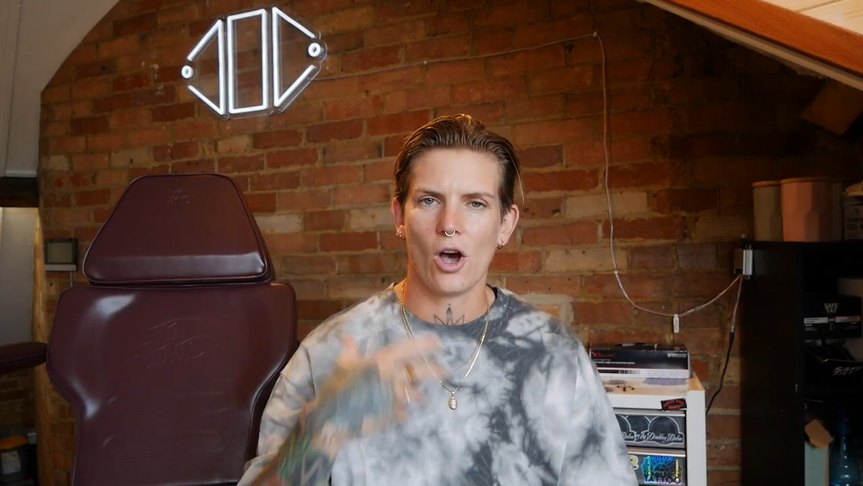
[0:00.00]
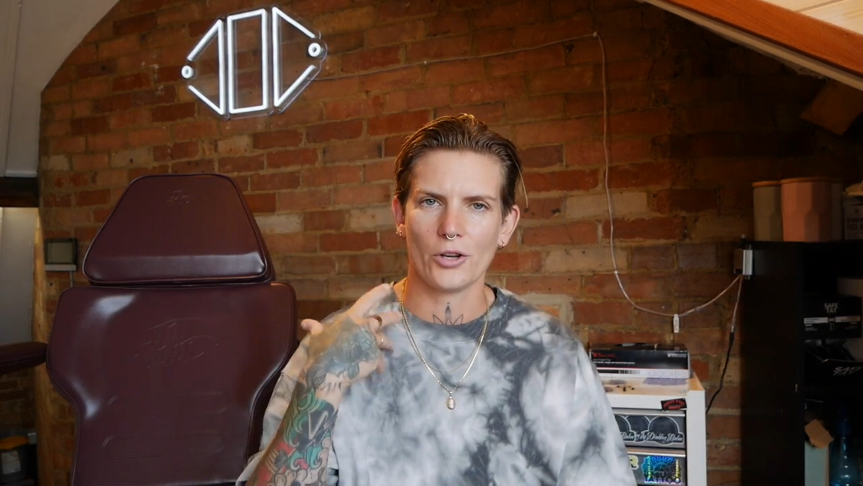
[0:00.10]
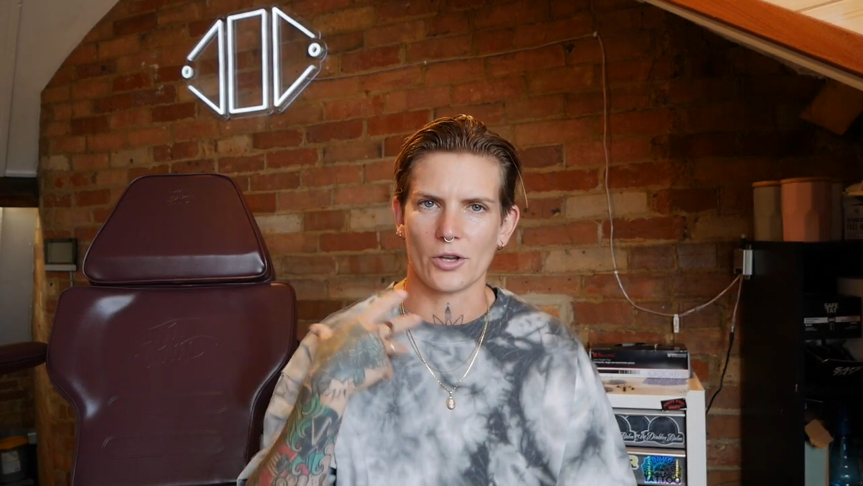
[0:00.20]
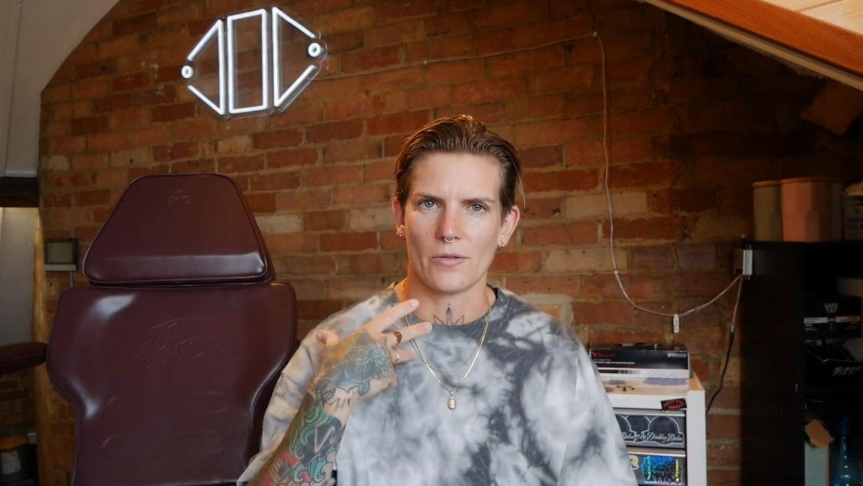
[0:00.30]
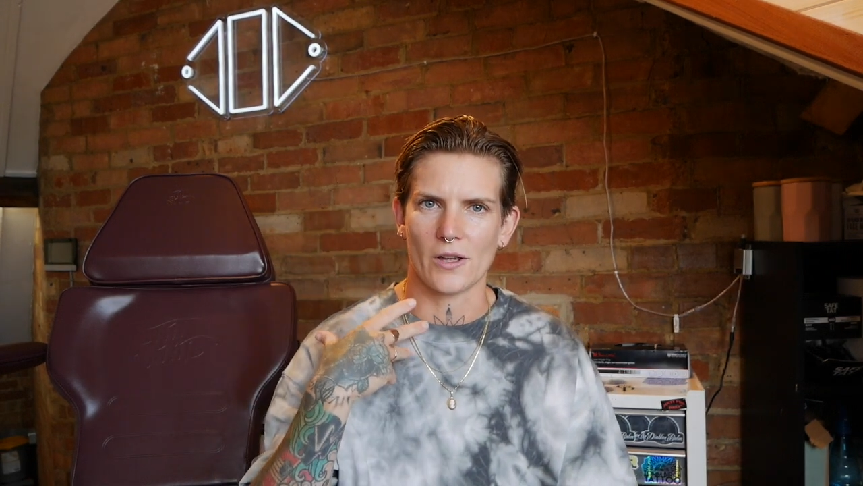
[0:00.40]
I
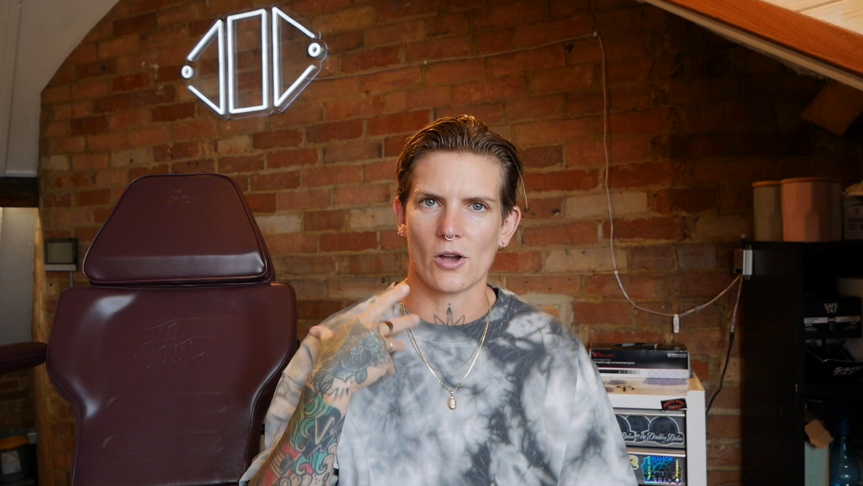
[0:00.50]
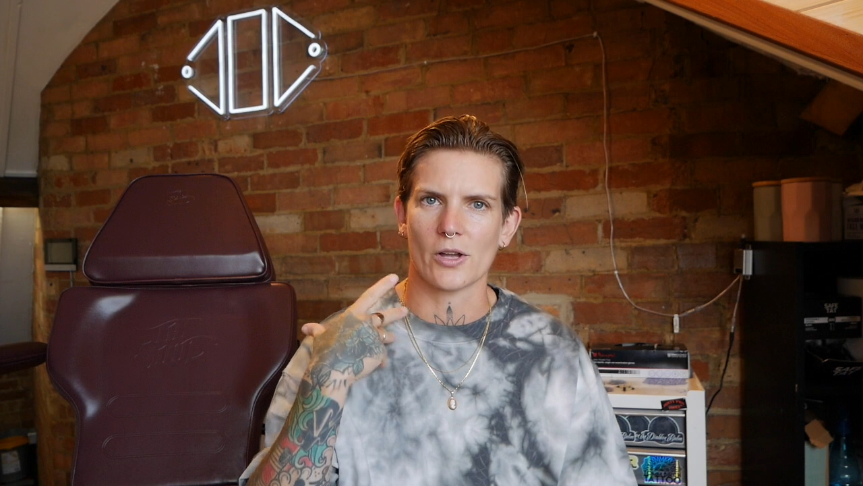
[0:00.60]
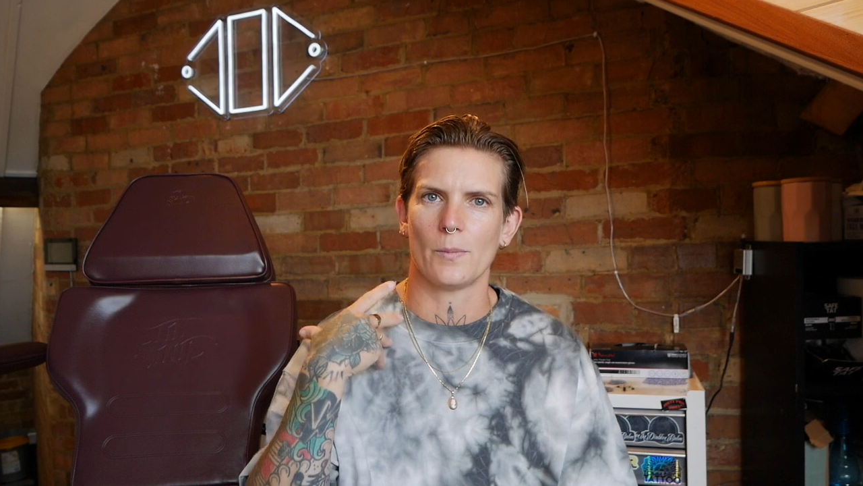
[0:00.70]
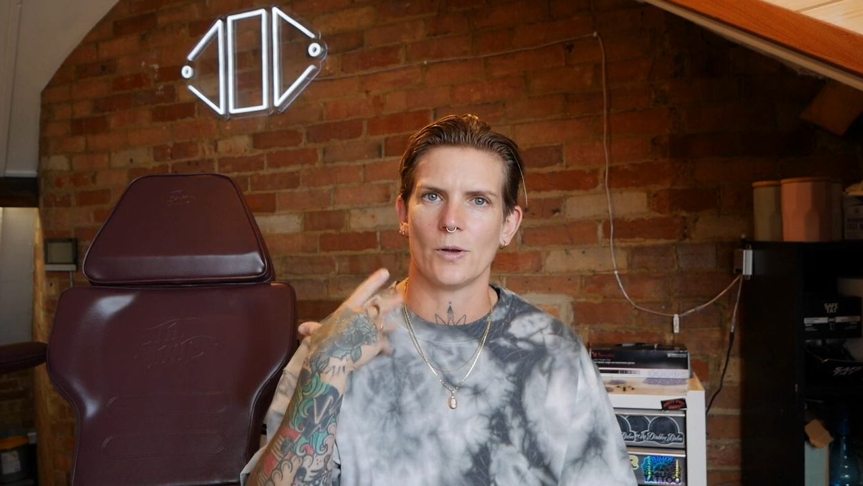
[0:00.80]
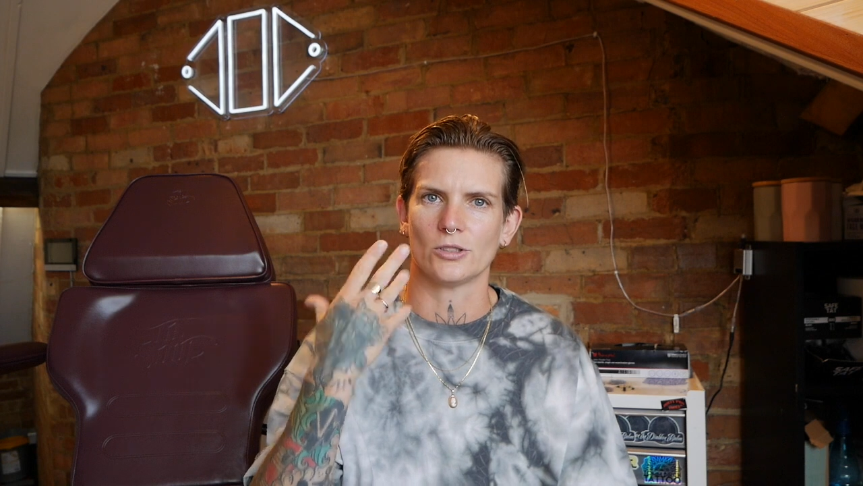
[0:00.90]
don't think I
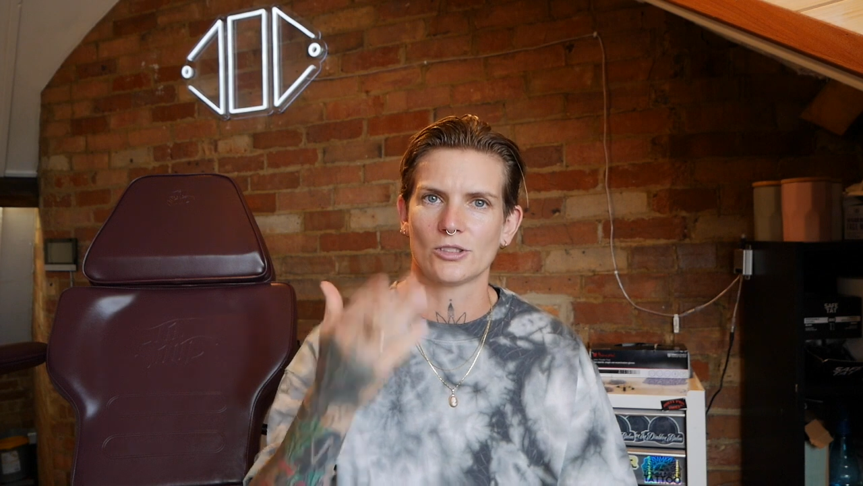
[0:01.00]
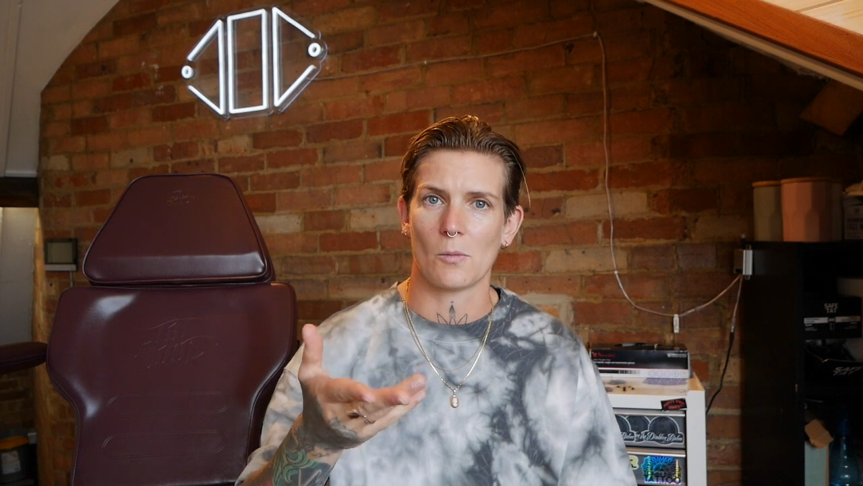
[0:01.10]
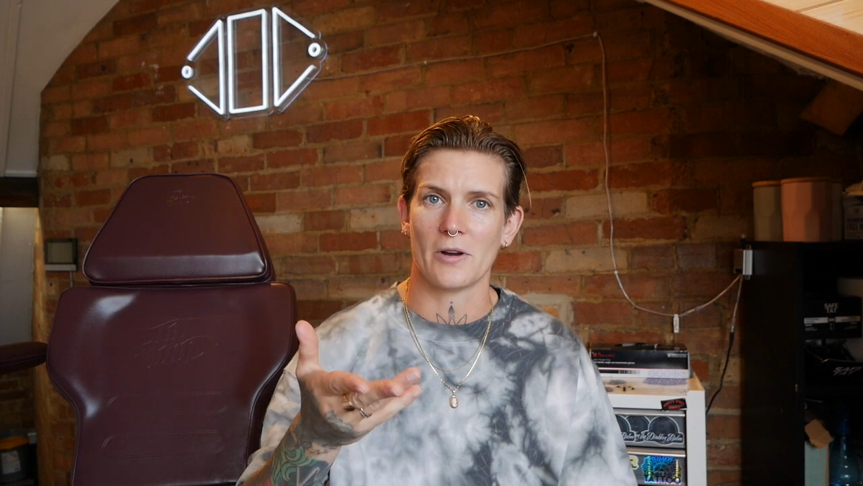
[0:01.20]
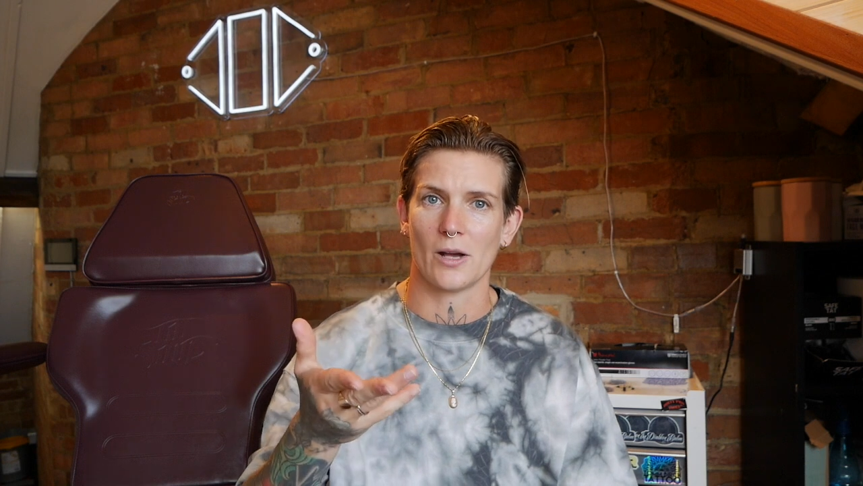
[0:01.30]
could put someone